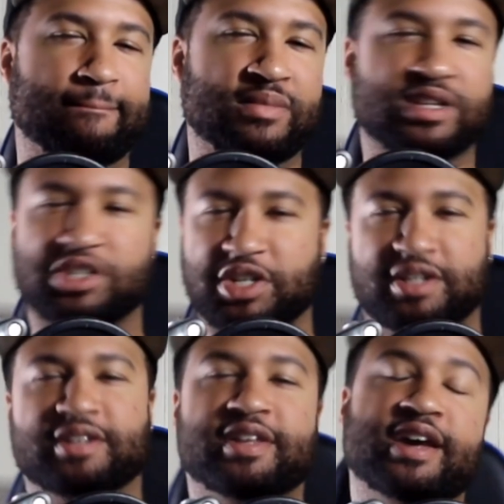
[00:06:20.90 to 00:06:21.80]
She
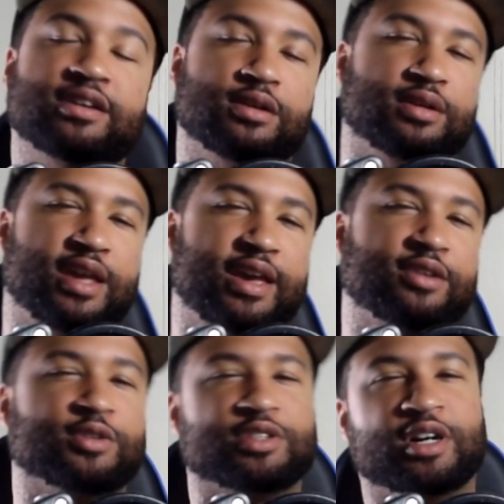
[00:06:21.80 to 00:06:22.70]
did that,
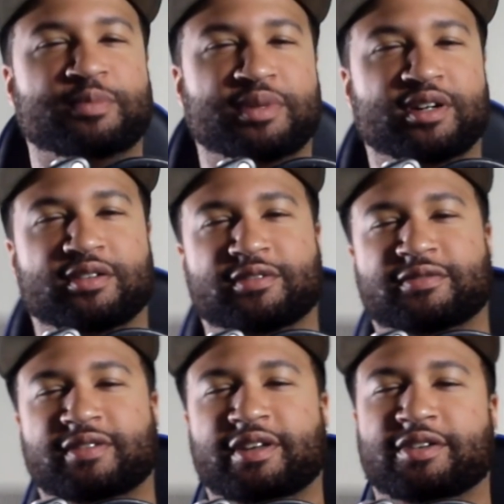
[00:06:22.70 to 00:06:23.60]
and on top of,
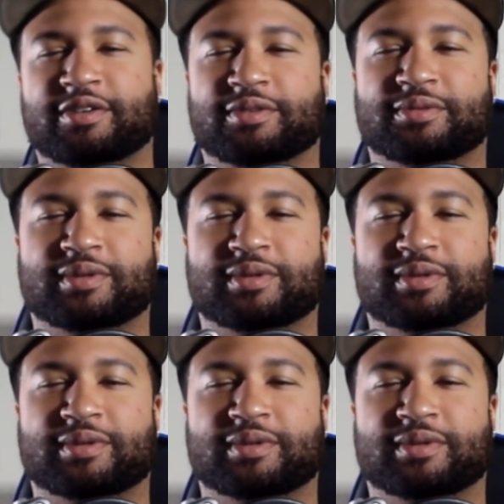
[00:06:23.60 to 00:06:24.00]
you know,